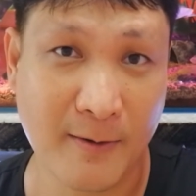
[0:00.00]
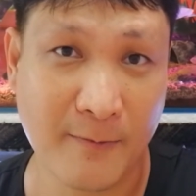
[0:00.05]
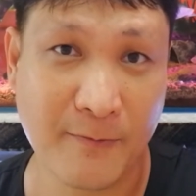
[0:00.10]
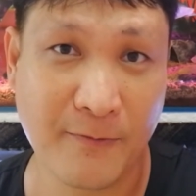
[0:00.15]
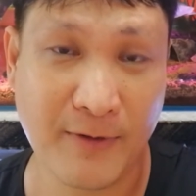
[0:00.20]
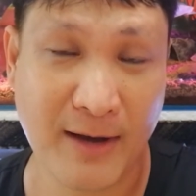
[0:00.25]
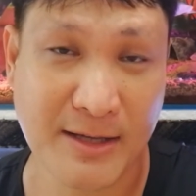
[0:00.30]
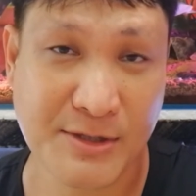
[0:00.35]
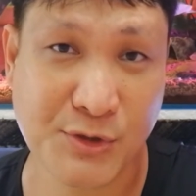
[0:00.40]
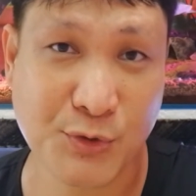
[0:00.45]

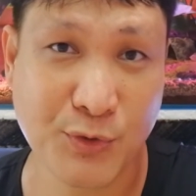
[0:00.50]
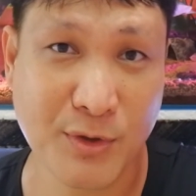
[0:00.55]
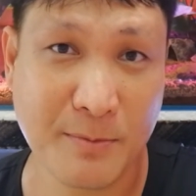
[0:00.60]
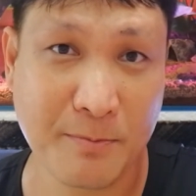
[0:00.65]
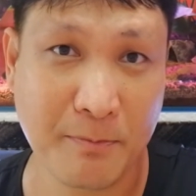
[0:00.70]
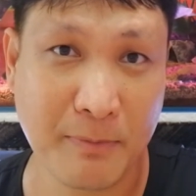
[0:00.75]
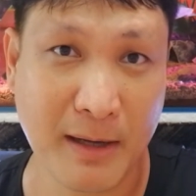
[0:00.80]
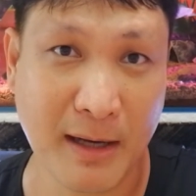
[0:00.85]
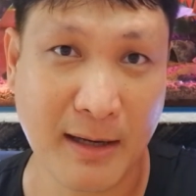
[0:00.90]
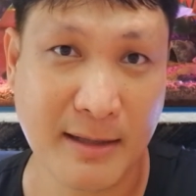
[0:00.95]
fast
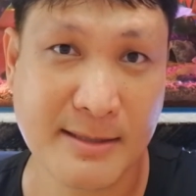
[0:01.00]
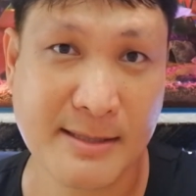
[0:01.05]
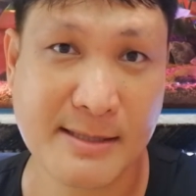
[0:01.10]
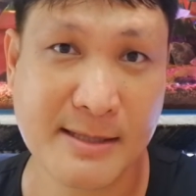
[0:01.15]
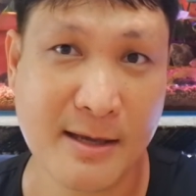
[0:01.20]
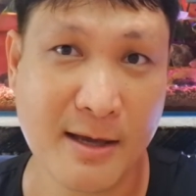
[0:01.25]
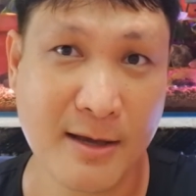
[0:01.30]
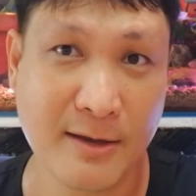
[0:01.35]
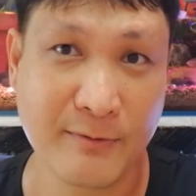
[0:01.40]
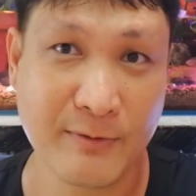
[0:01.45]
growing
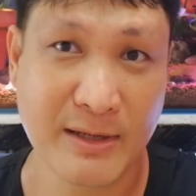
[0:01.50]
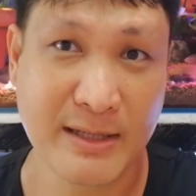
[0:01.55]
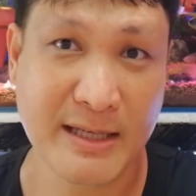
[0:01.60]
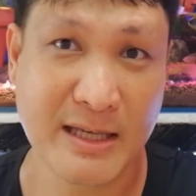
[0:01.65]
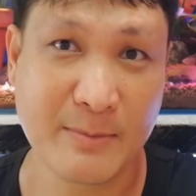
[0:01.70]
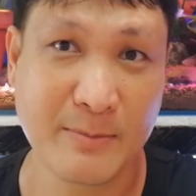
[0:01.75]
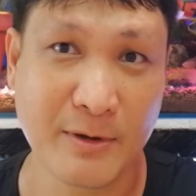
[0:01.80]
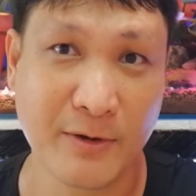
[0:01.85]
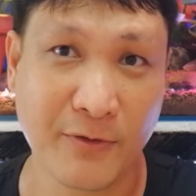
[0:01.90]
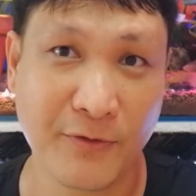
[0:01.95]
plants will
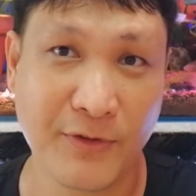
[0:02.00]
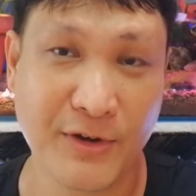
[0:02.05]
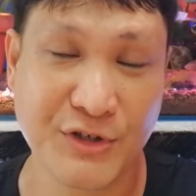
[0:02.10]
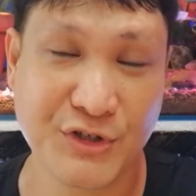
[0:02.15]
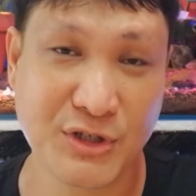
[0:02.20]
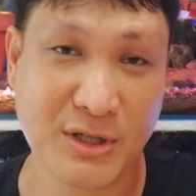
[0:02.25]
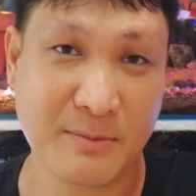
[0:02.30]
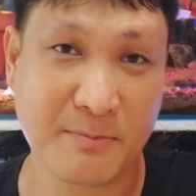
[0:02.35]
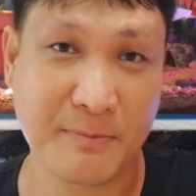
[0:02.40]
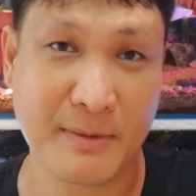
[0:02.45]
keep your
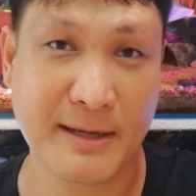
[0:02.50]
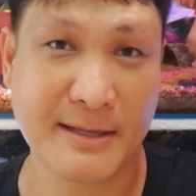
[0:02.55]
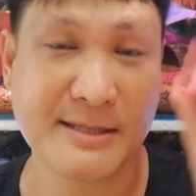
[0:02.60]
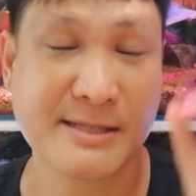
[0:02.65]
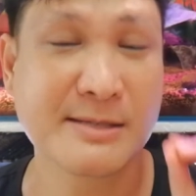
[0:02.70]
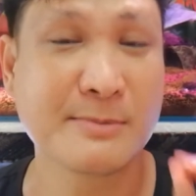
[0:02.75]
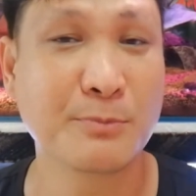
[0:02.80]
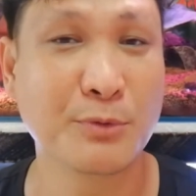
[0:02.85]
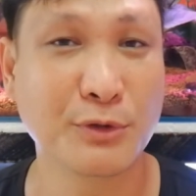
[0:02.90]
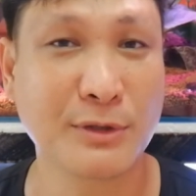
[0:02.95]
fish and
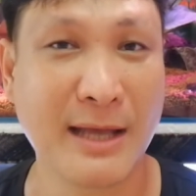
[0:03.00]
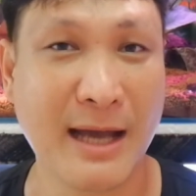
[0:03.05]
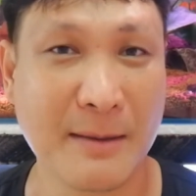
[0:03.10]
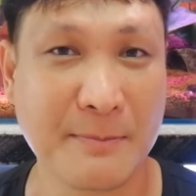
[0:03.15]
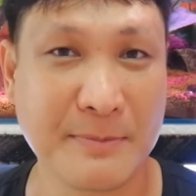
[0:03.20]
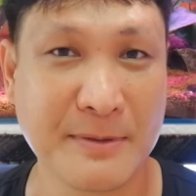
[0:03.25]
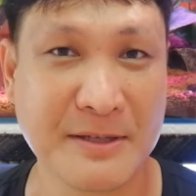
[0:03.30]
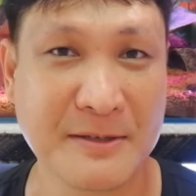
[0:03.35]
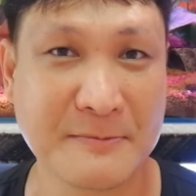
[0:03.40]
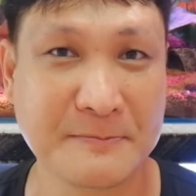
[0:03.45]
plants both
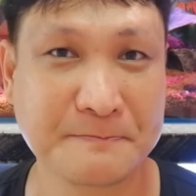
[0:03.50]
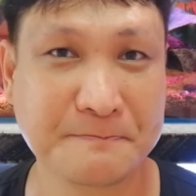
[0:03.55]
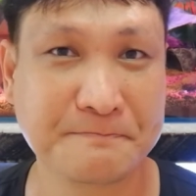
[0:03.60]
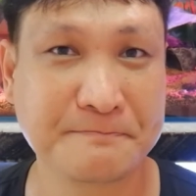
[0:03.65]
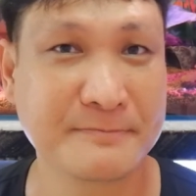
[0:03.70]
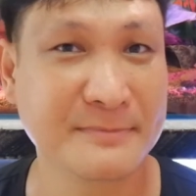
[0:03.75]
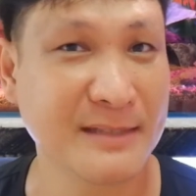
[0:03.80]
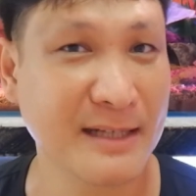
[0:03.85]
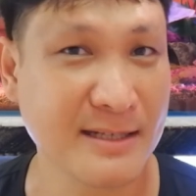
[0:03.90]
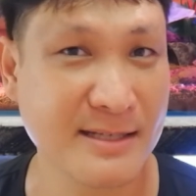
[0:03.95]
happy.
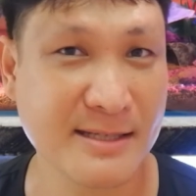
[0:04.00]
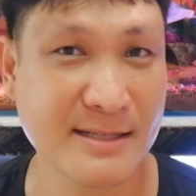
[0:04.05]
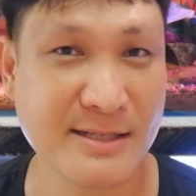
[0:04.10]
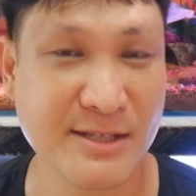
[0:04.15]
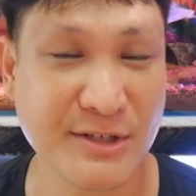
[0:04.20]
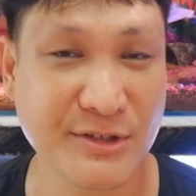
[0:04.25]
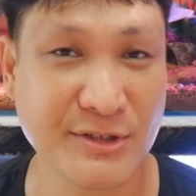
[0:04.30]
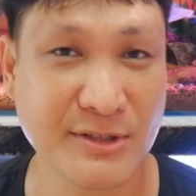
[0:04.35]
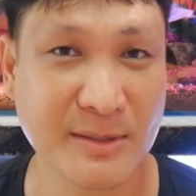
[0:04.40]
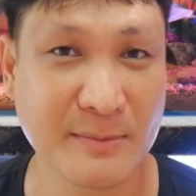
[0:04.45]
That's
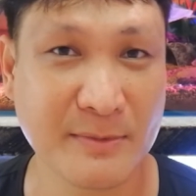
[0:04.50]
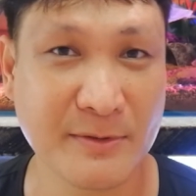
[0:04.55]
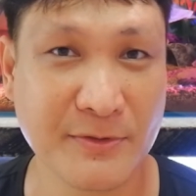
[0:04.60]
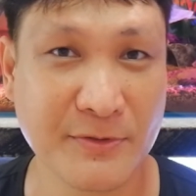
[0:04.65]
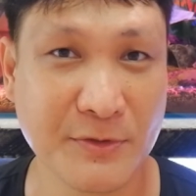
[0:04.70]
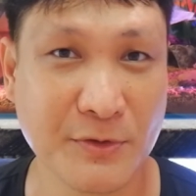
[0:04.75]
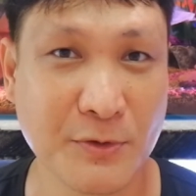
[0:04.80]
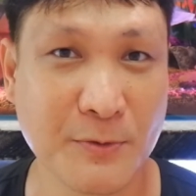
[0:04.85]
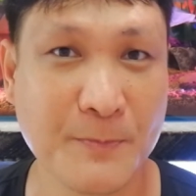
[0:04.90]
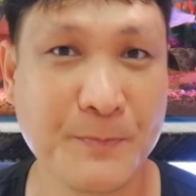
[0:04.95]
secret number
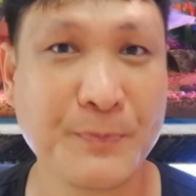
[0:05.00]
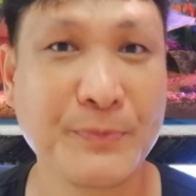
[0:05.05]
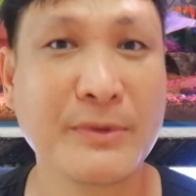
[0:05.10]
4.